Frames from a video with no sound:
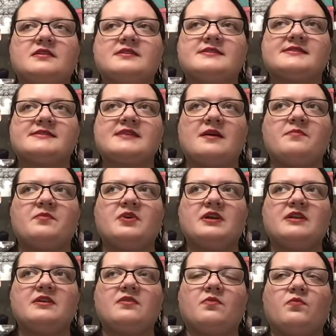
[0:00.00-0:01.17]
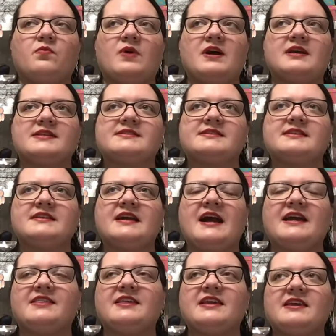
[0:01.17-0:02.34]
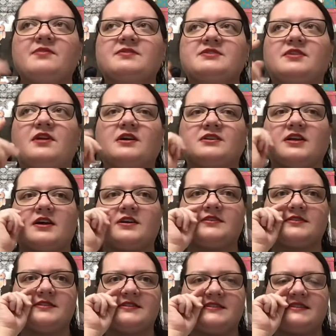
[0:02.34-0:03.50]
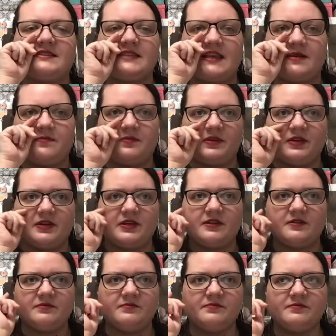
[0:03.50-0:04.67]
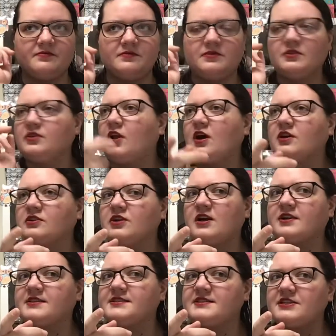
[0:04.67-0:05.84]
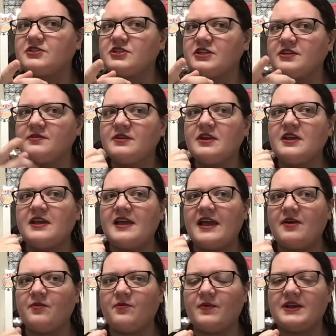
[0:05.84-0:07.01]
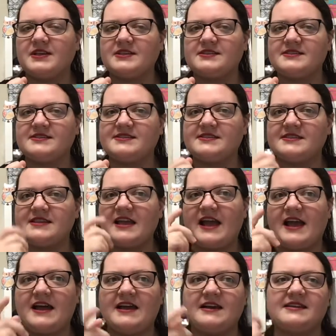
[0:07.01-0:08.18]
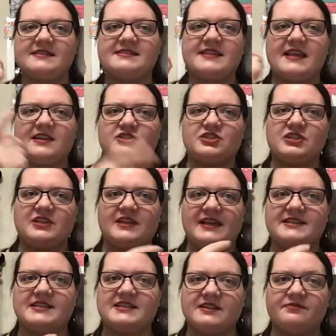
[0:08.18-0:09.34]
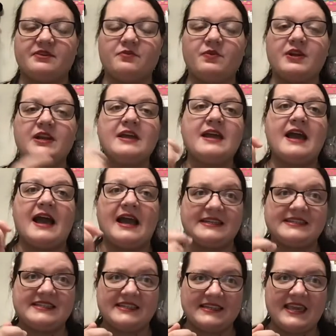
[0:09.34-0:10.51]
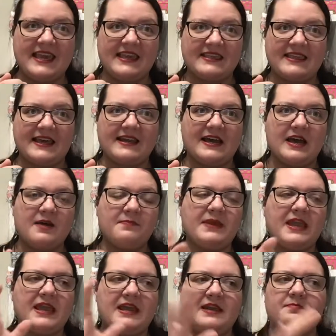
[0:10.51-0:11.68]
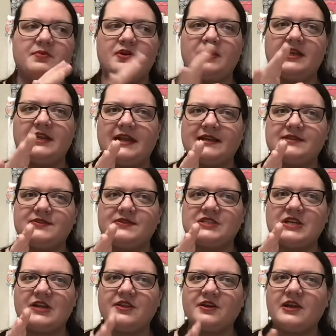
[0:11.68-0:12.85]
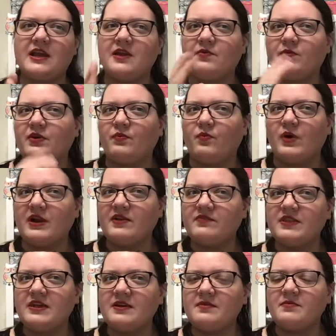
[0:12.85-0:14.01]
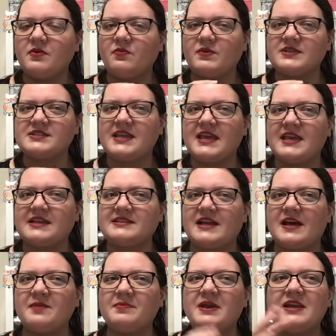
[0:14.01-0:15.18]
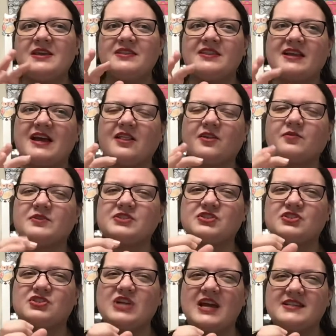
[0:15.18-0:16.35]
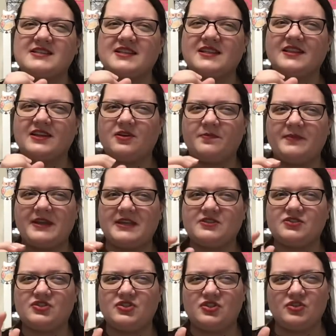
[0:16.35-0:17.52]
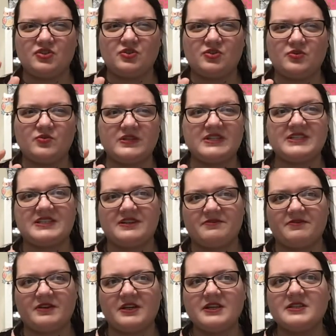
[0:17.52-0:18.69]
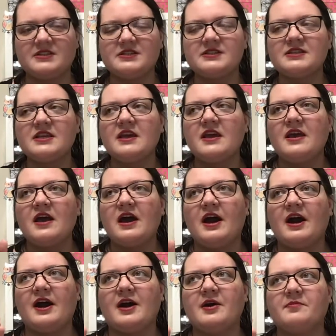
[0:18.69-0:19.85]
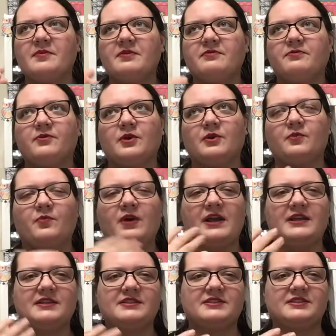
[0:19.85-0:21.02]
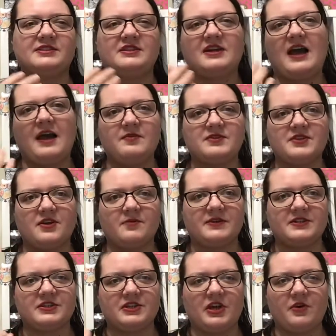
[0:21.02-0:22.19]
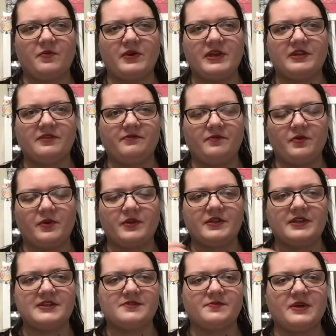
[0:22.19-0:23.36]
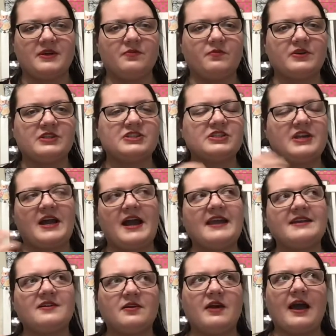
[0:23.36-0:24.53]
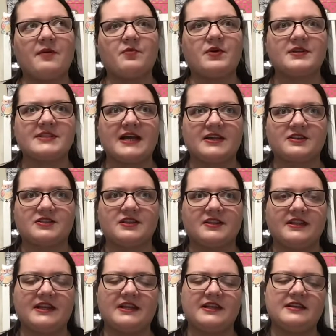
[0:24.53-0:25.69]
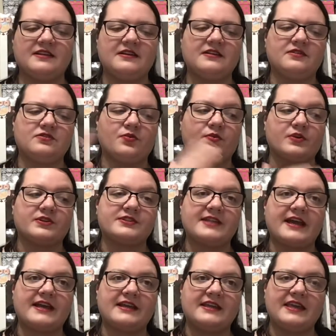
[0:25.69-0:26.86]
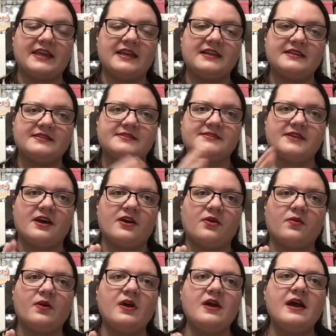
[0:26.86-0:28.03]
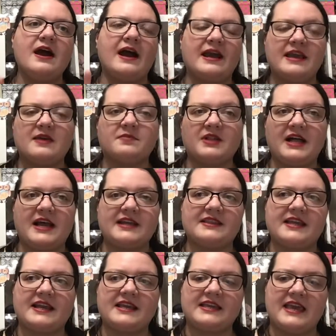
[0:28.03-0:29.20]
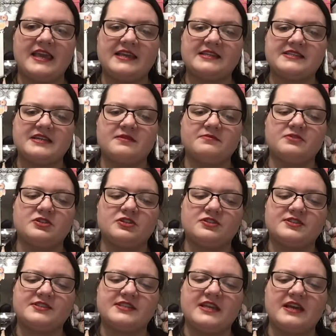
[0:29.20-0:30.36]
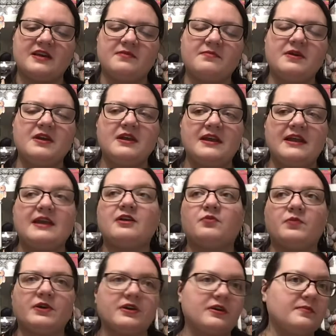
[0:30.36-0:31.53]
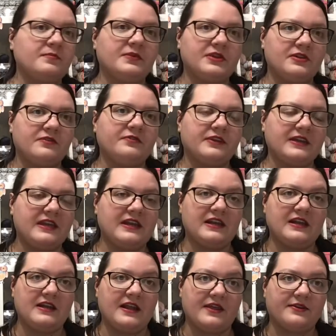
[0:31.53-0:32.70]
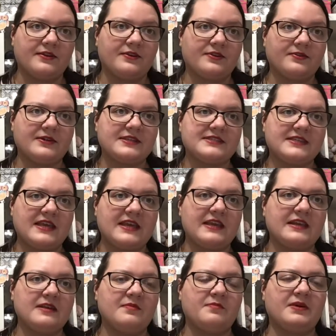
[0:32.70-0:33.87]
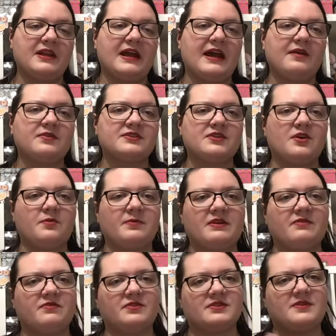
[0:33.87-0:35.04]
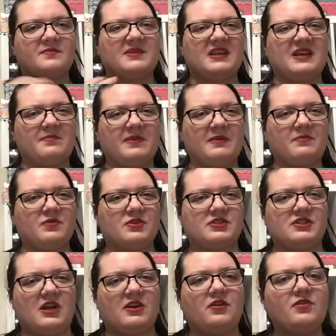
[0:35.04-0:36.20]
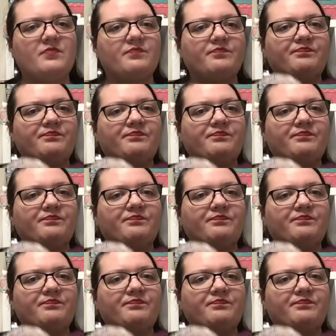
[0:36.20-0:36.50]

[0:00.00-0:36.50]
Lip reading: Someone was, I think it was Long Dog Sampler, Long Dog Stitcher, was saying she liked a different one. I did cake that up and put it next to each other, and when one of them was caked up, the color was just a little bit too different for what I was hoping to go with for this one, which I was actually leaning towards that kit, so I am glad that I caked them to Sam. It'll work beautifully in another three skein, but I was hoping for something a bit more subtle.